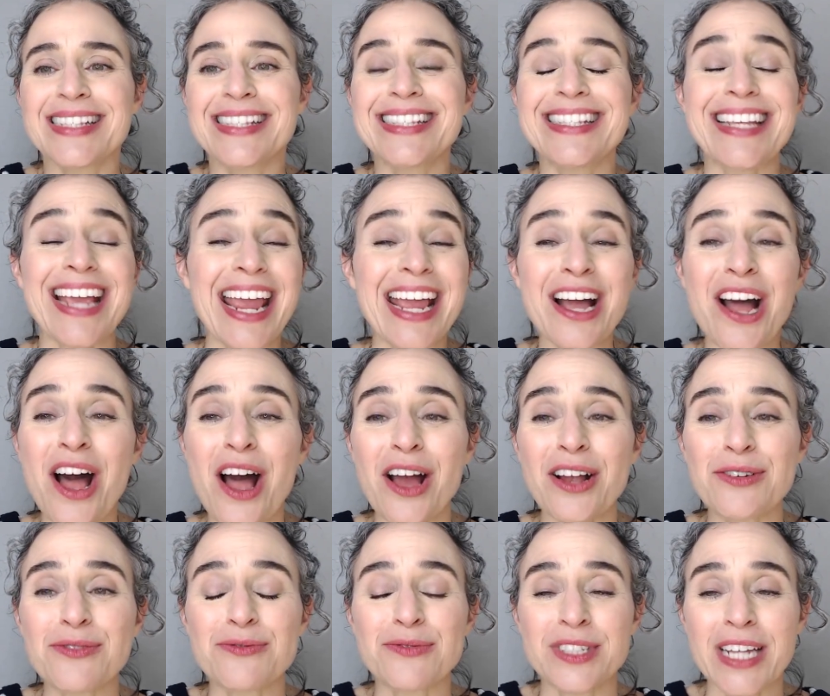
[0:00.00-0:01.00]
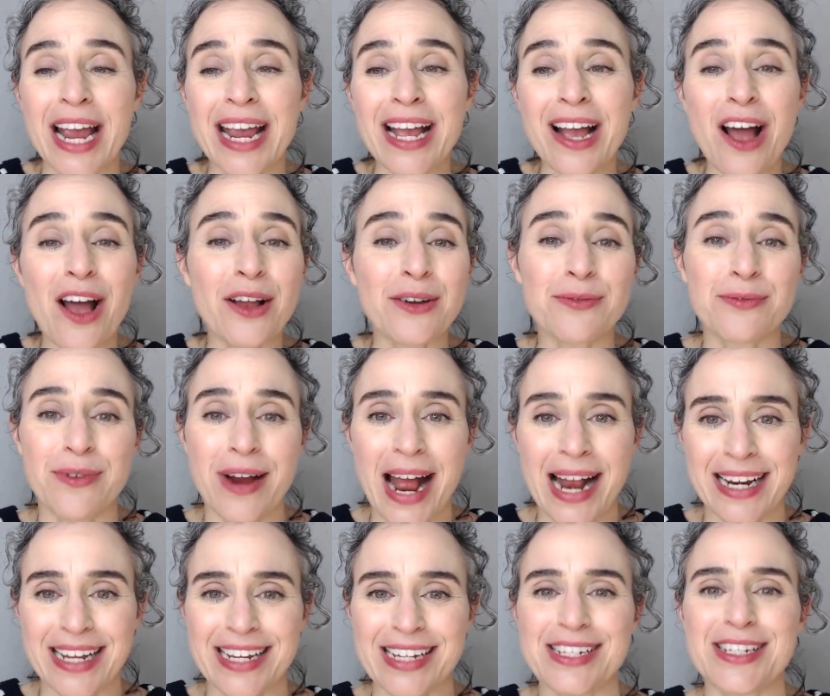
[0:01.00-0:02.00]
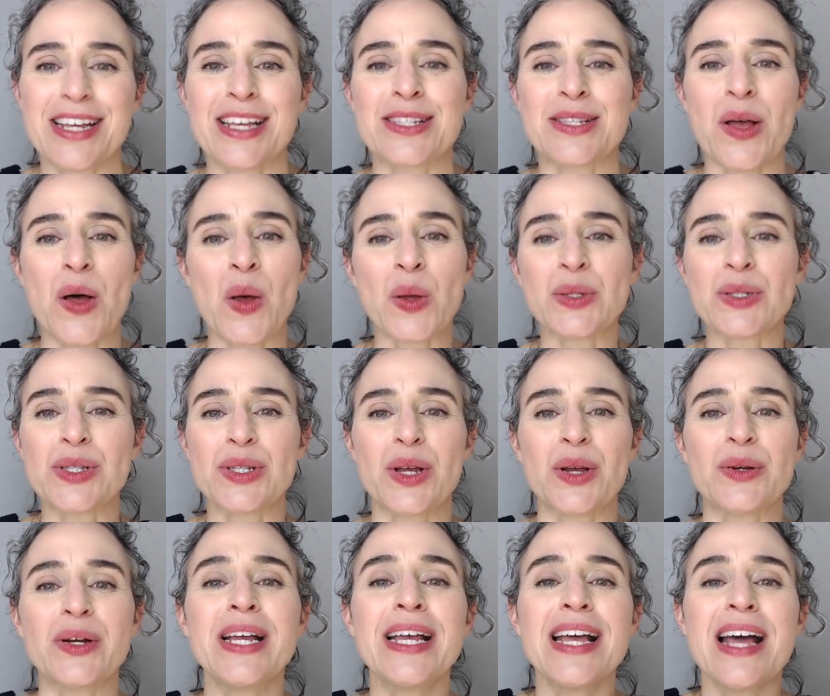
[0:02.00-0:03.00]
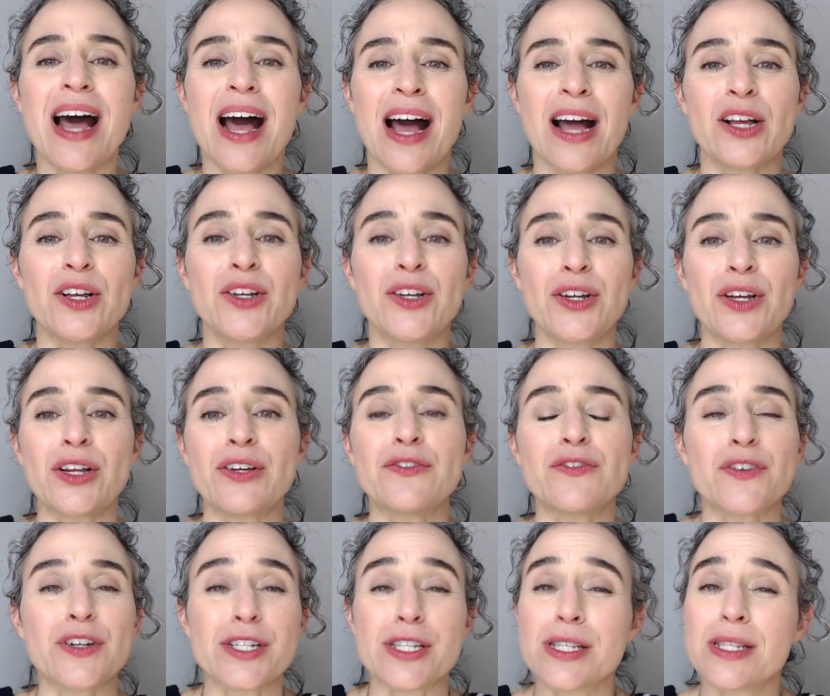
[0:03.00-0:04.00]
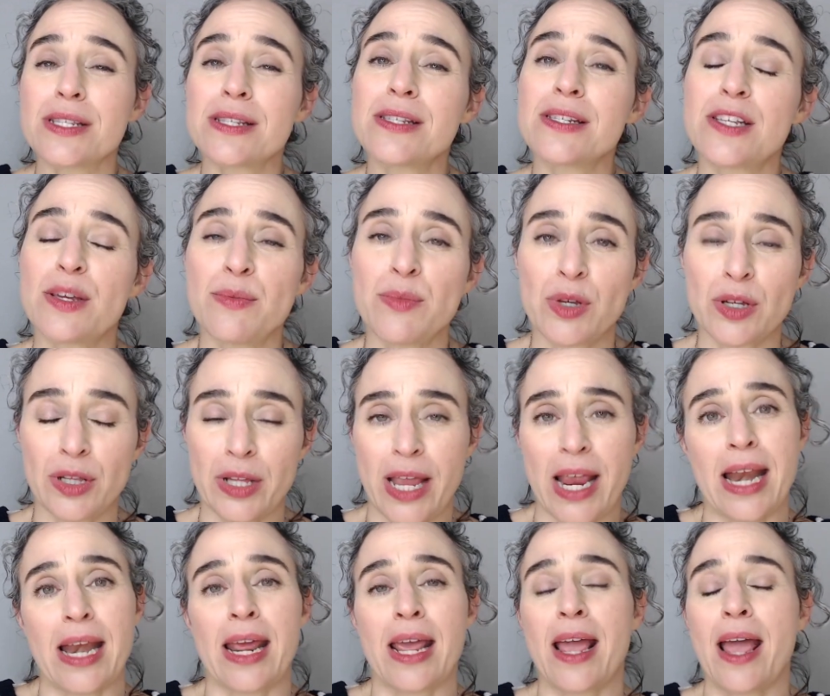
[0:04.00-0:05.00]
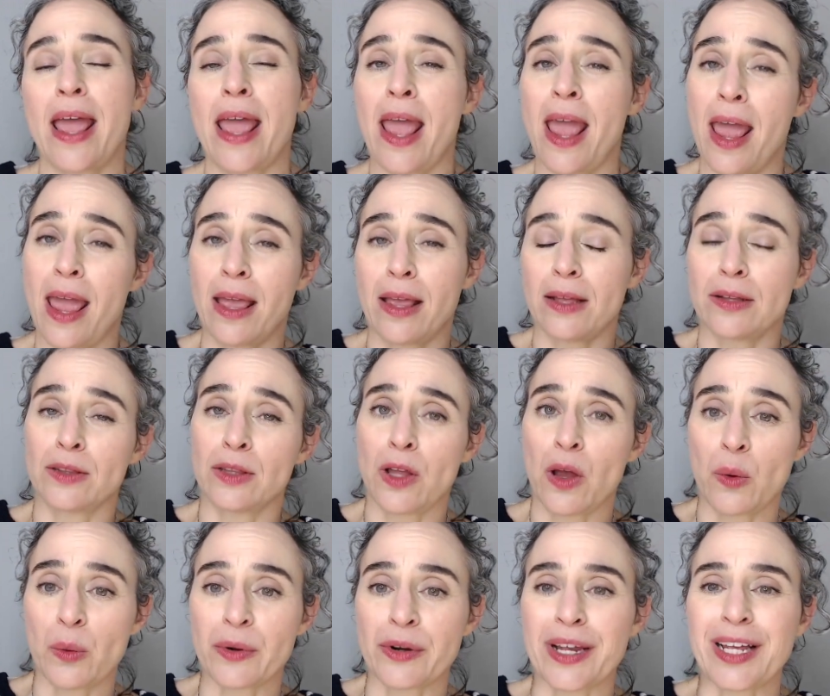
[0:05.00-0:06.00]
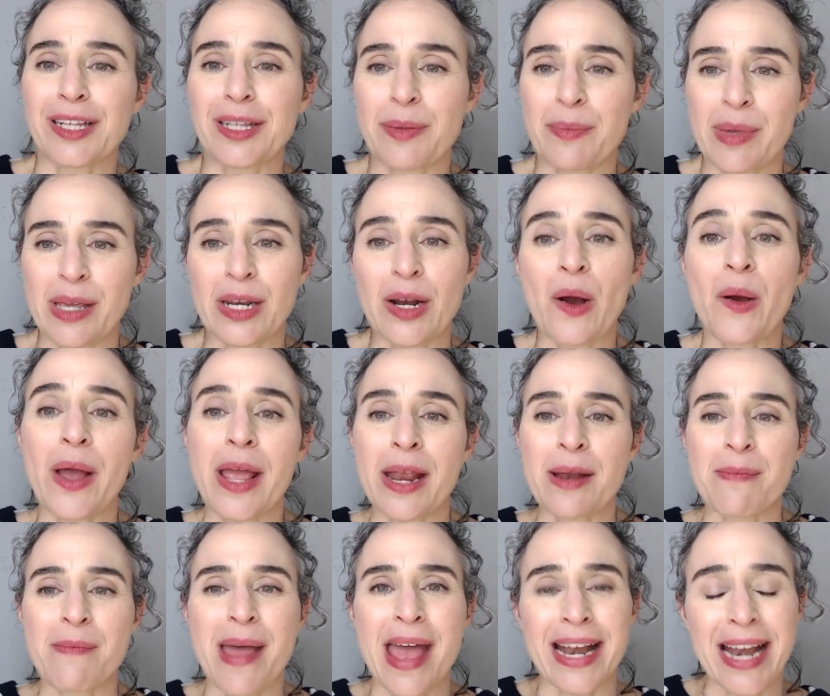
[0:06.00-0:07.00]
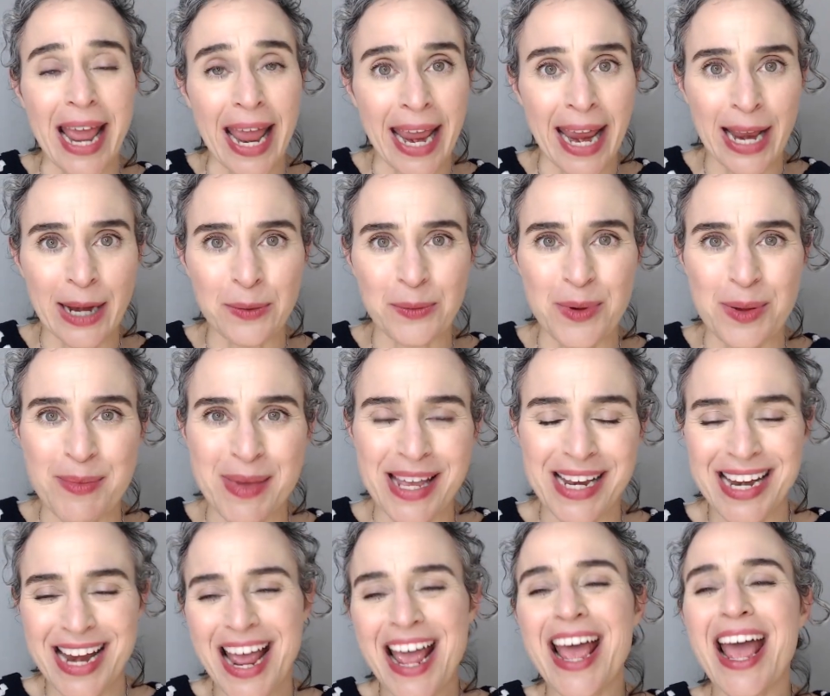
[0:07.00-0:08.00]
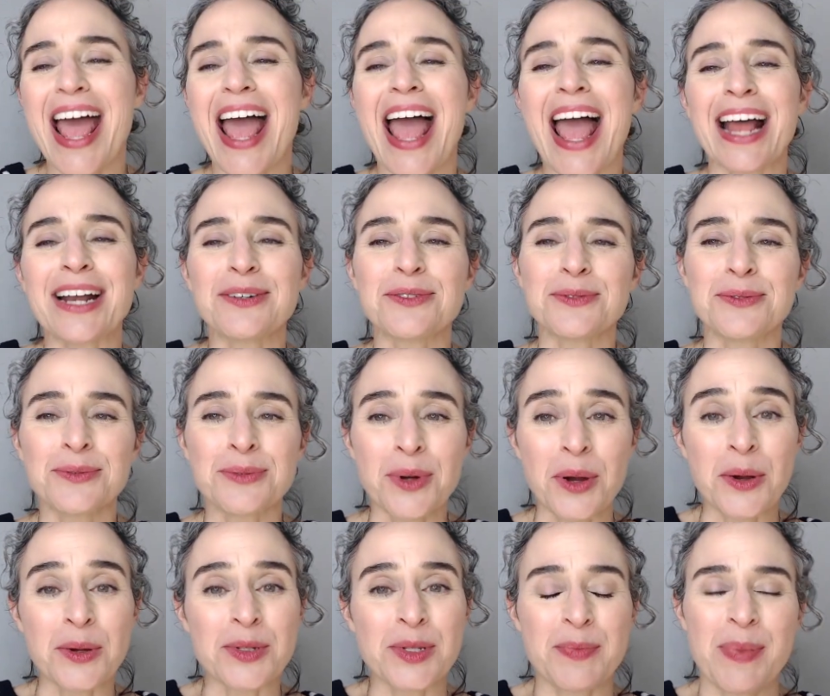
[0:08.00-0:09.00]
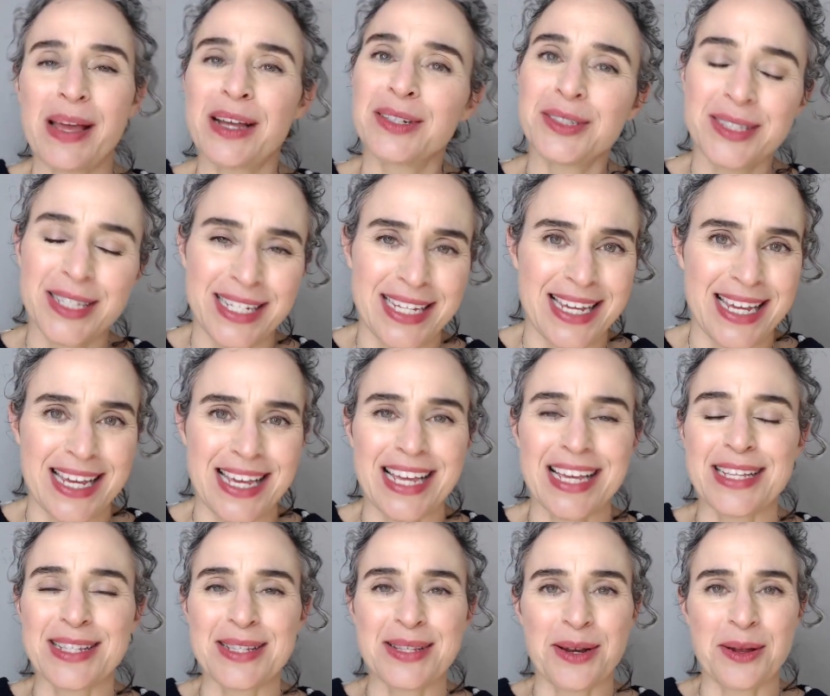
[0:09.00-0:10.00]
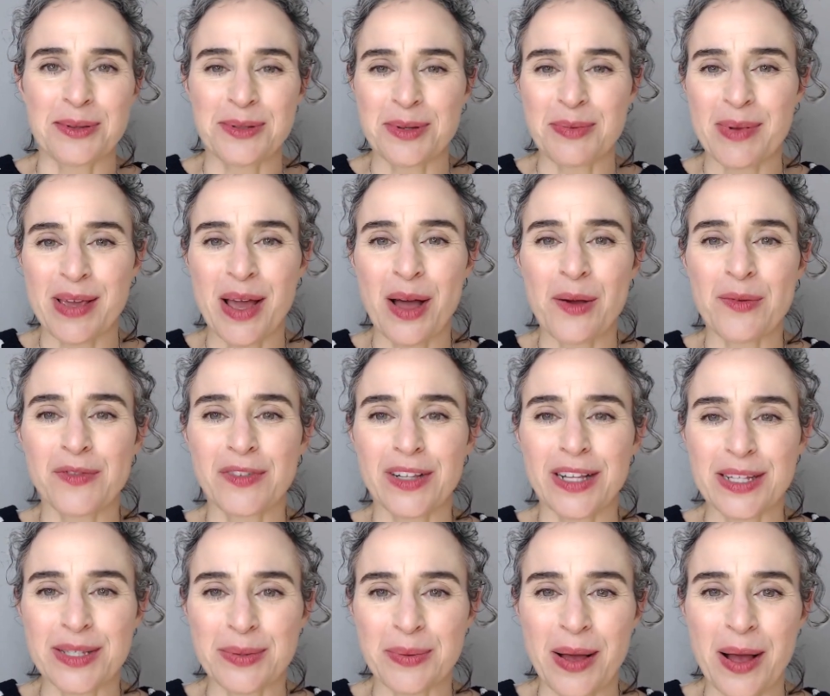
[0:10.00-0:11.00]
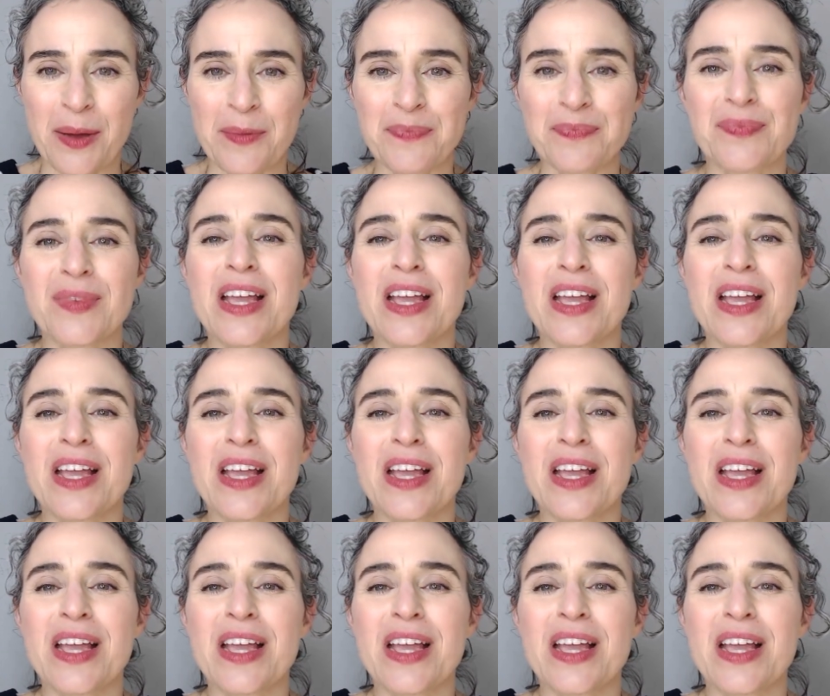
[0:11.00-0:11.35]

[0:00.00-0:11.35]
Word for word: Daikon, daikon radish is also a good for stimulating a lowering libido in men and women, and rose petal tea is known to be helpful as well.